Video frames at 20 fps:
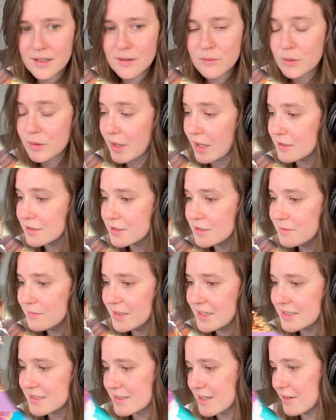We got 2
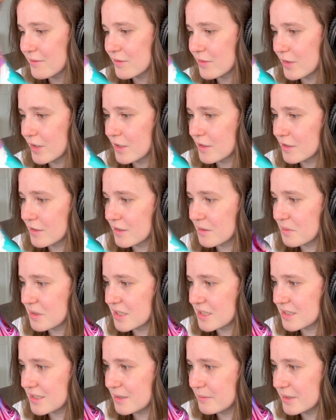minutes left for our 30-minute
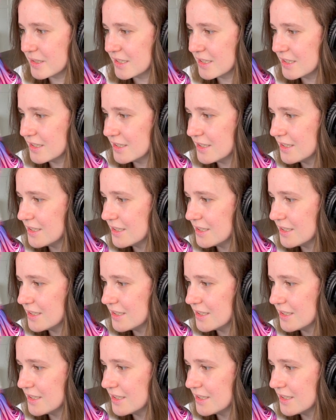timer now.